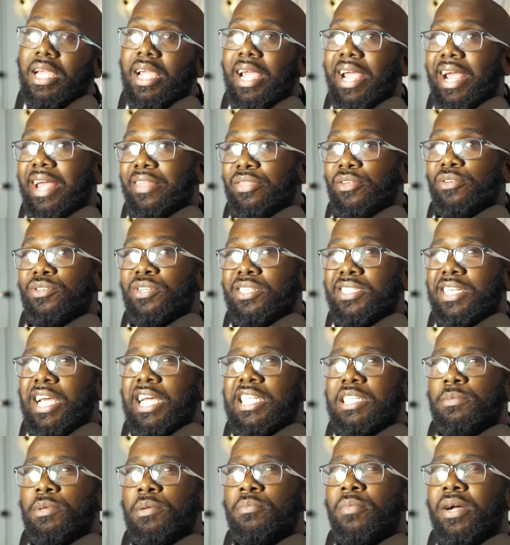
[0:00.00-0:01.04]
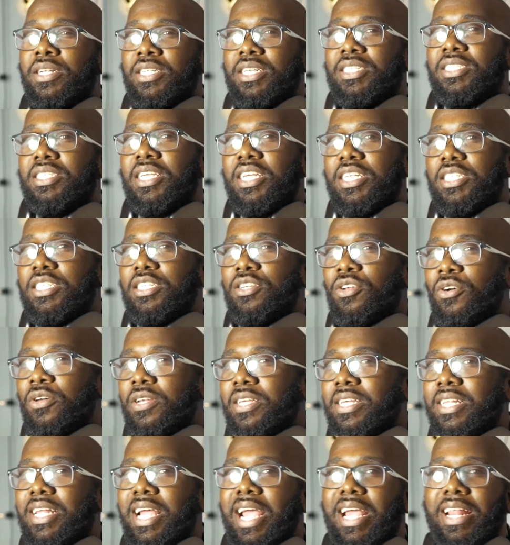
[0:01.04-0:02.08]
And there just hasn't been much attention on
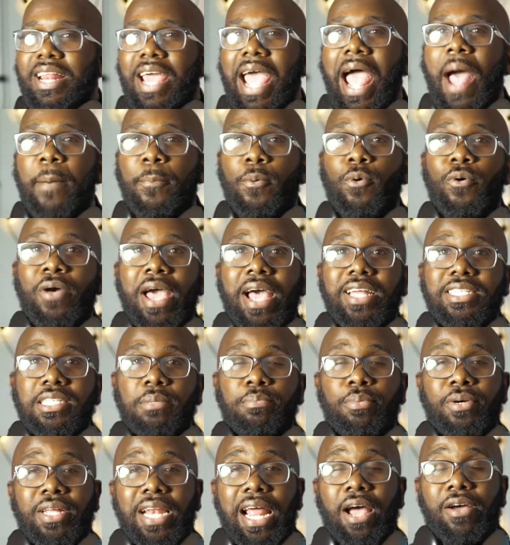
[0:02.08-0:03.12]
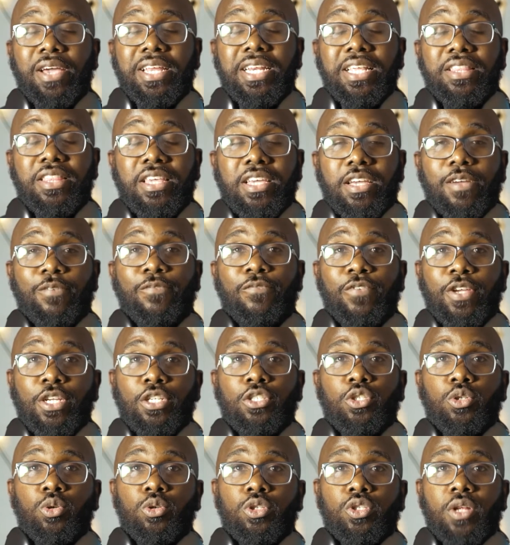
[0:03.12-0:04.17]
it, and Apple hasn't put out anything
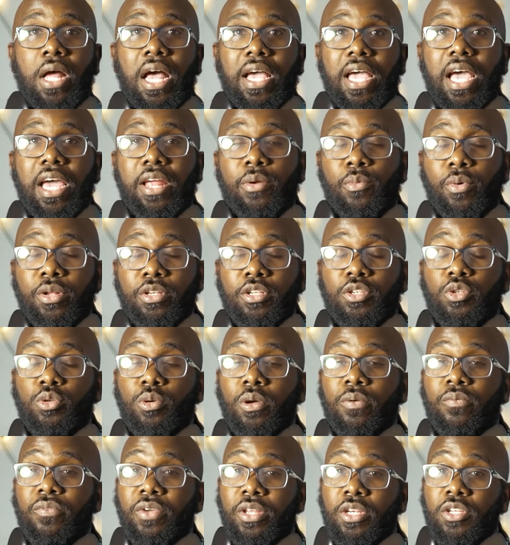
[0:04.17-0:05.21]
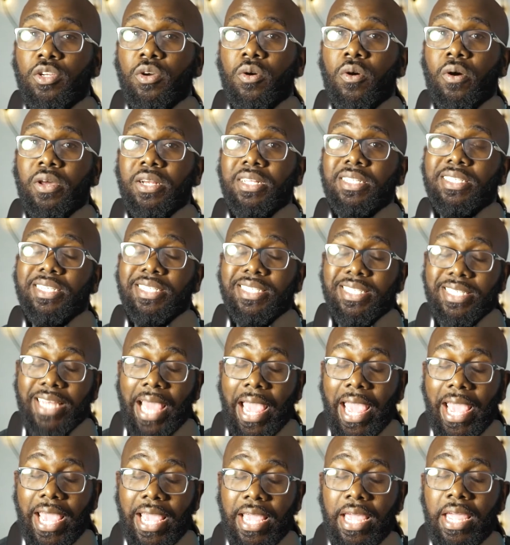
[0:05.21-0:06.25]
official, so I kind of want to do a video on it
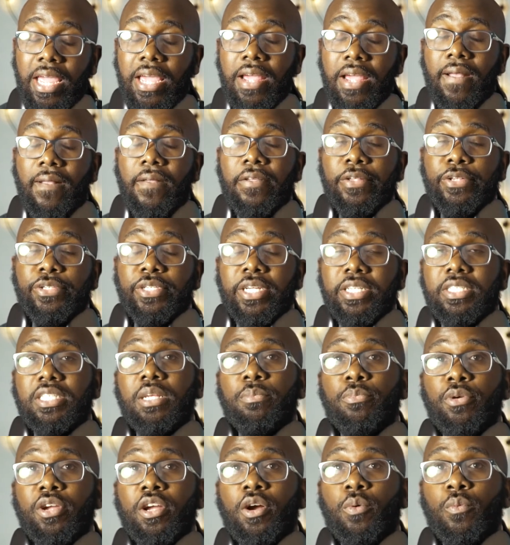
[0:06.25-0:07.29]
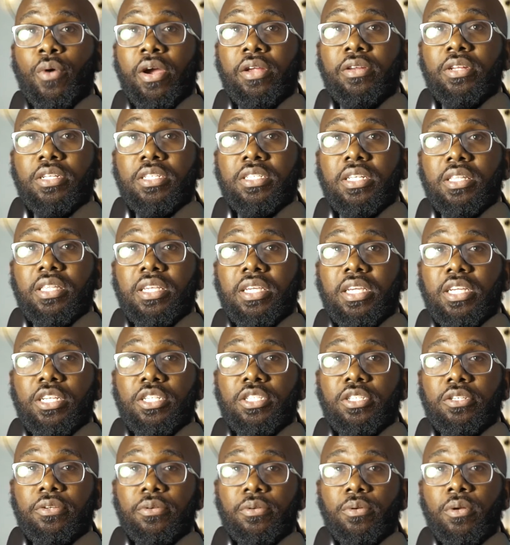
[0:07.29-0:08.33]
today just to bring awareness to the
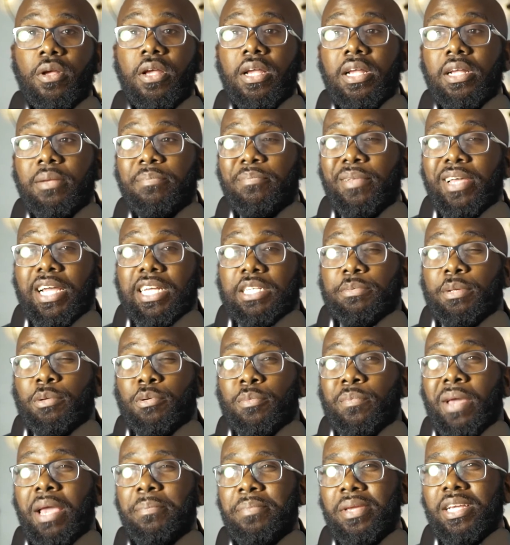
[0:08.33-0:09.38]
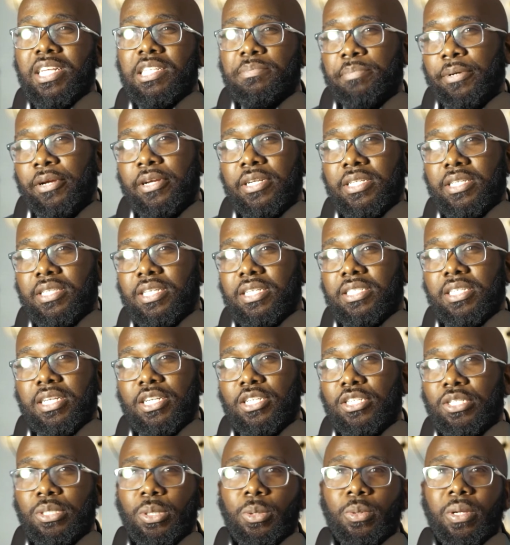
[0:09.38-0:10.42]
issue, because people might be experiencing this
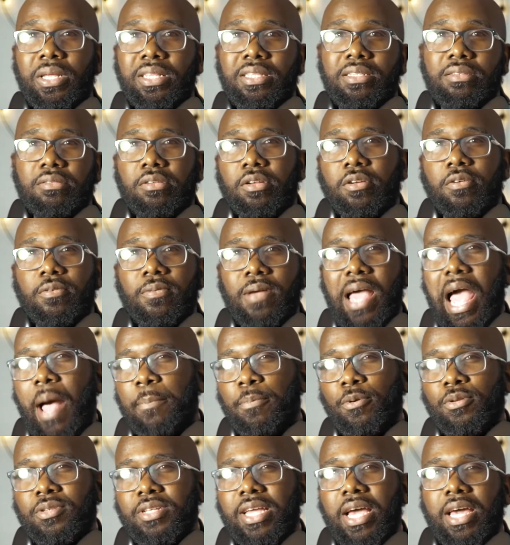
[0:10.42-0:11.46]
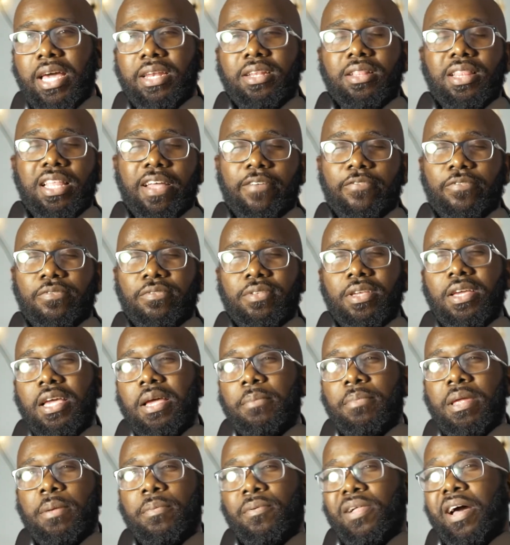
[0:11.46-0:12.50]
issue, and you know, Apple's kind of left
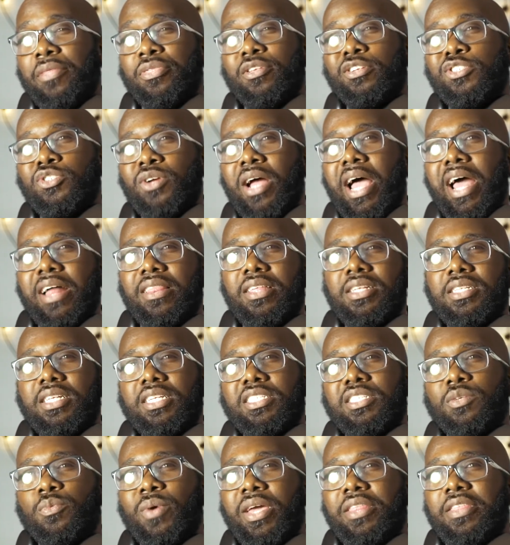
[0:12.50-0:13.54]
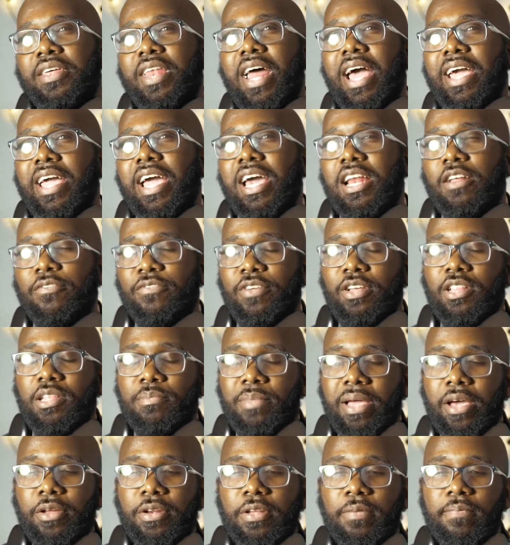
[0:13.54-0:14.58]
people out to dry. At least that's the way that I kind of feel
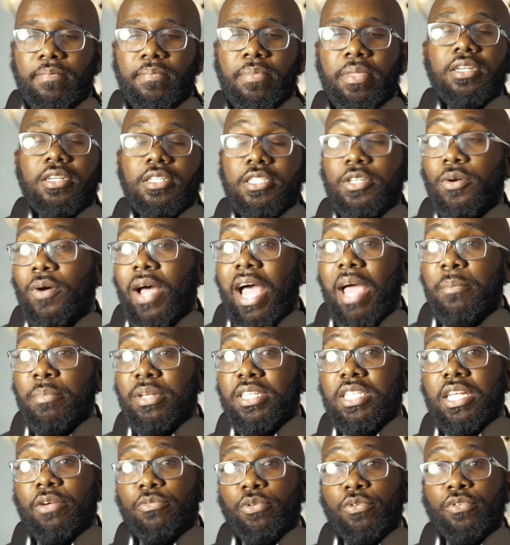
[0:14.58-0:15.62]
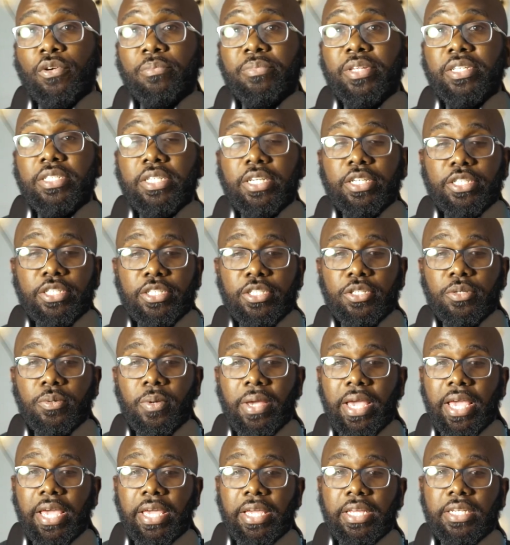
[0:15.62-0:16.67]
about it. So I've been suffering from this issue,
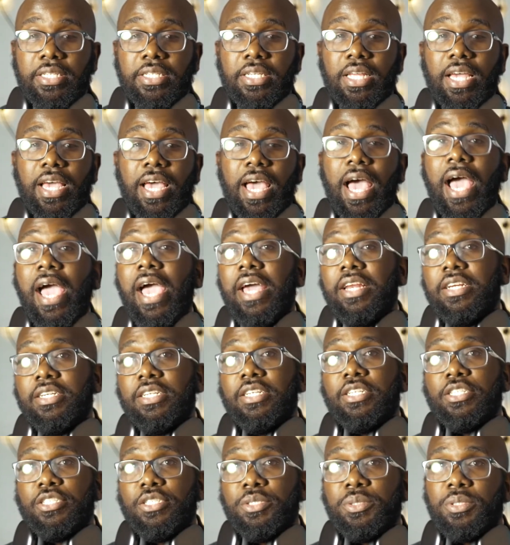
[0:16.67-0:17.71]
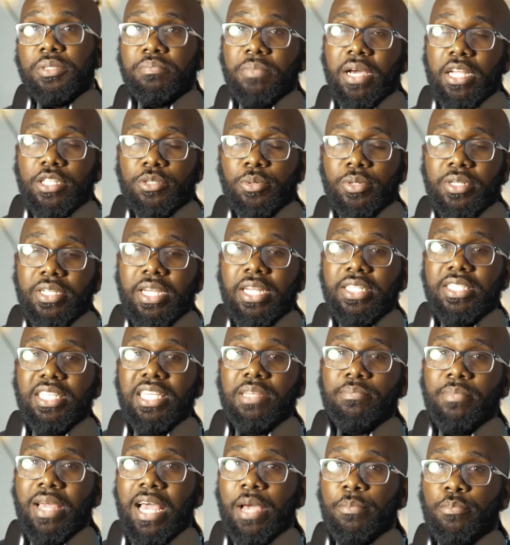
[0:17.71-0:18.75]
and I had an issue with my
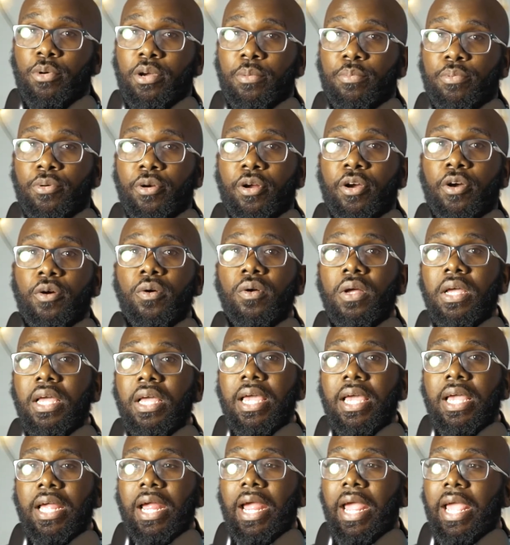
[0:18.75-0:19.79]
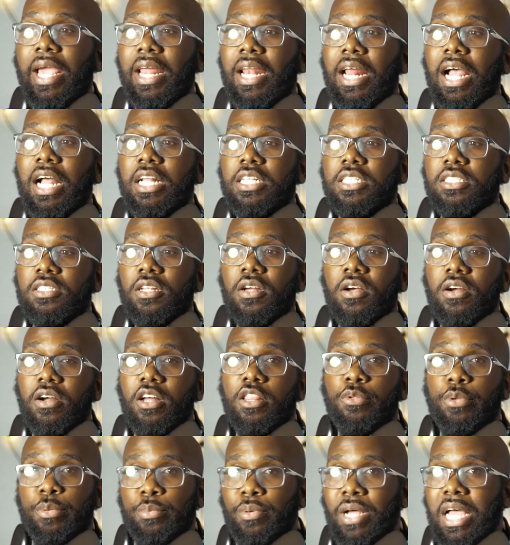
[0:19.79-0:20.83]
2018 MacBook Pro, and I saw
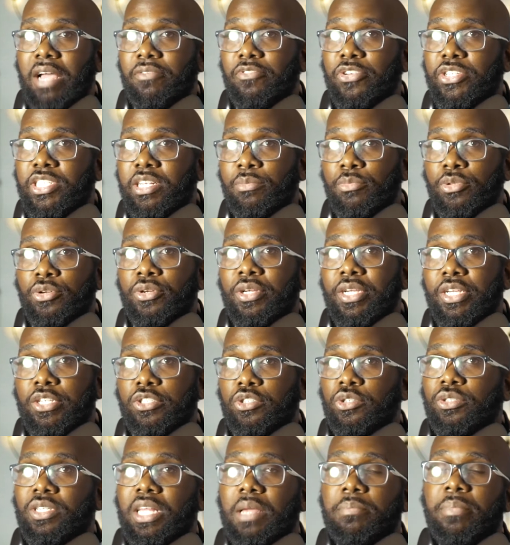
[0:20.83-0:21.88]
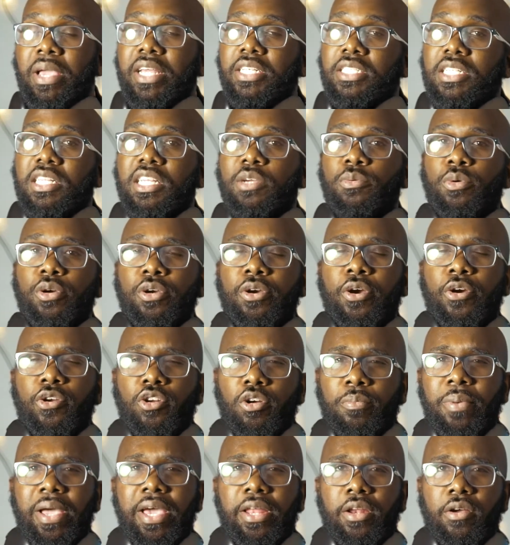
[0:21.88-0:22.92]
other people having similar issues, like basically with kernel
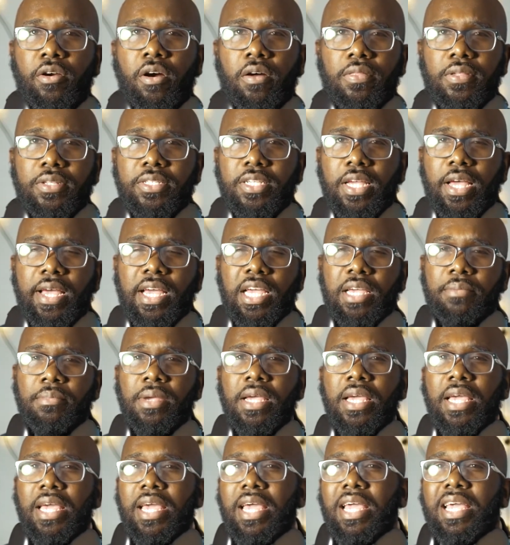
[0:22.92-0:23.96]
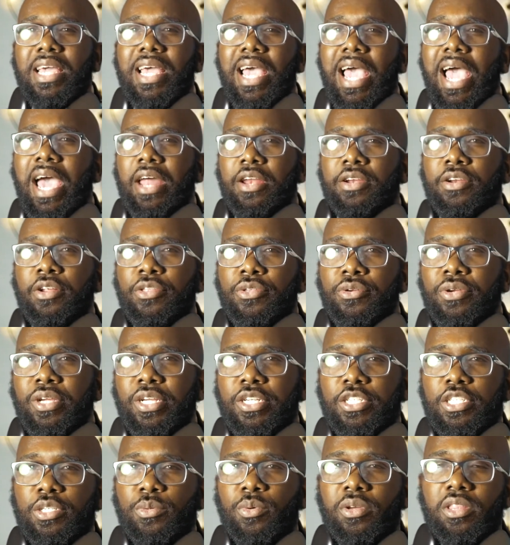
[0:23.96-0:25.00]
panic all the time. I had another
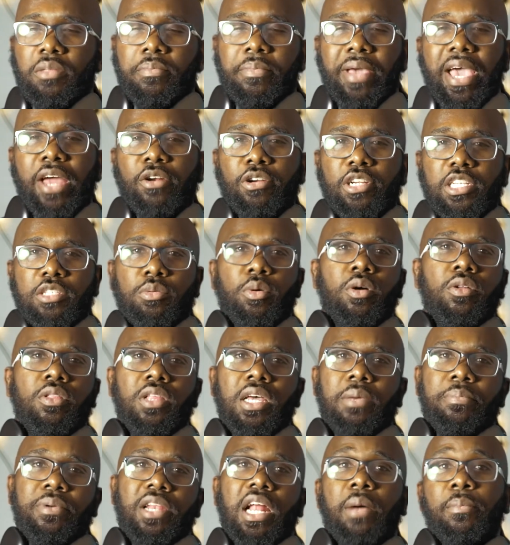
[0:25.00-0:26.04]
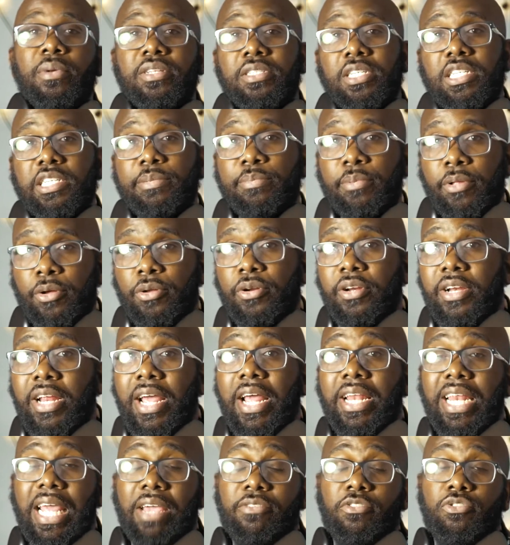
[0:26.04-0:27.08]
issue where the battery swelled up and almost exploded, and I had
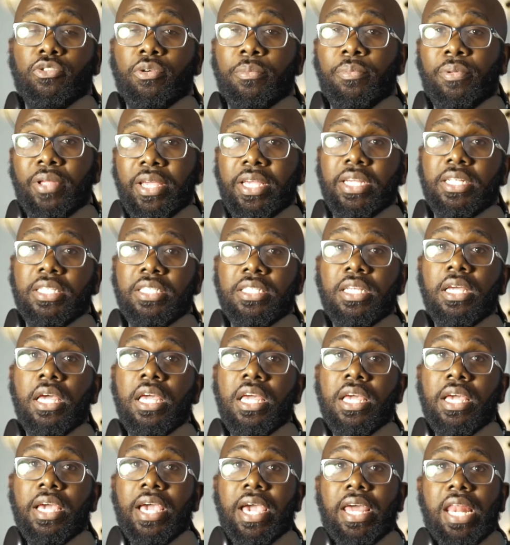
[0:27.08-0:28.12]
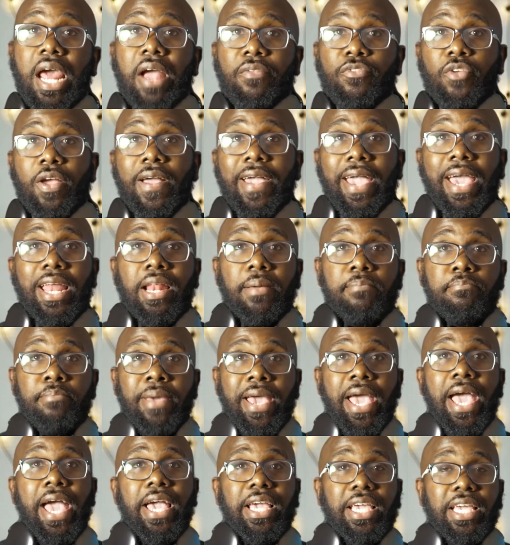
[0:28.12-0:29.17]
to have it replaced. And after I got it
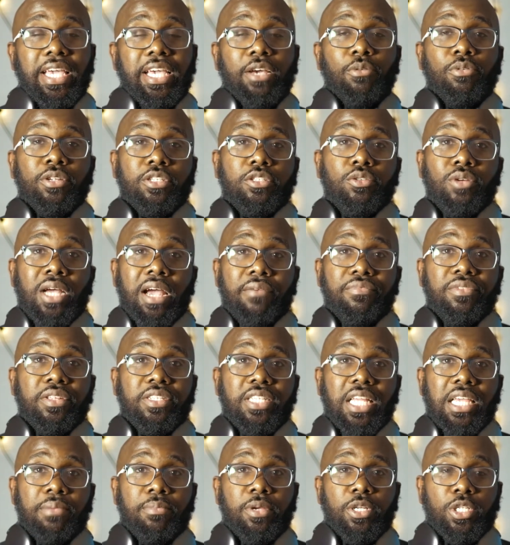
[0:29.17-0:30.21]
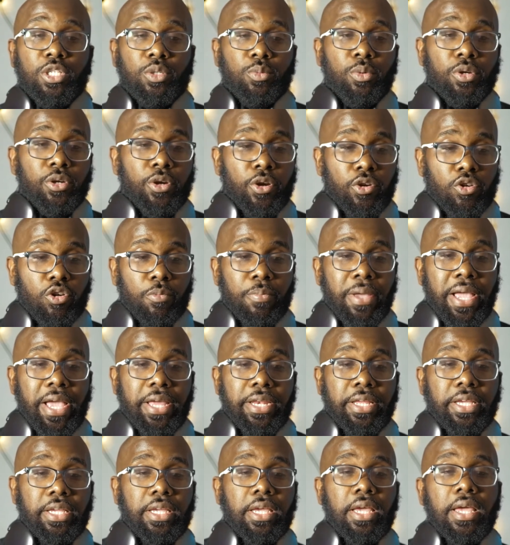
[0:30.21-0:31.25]
back, it was still having the same issue with kernel
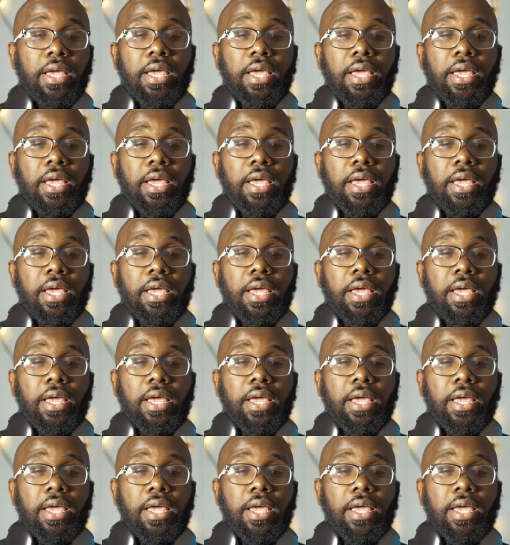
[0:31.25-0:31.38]
panic,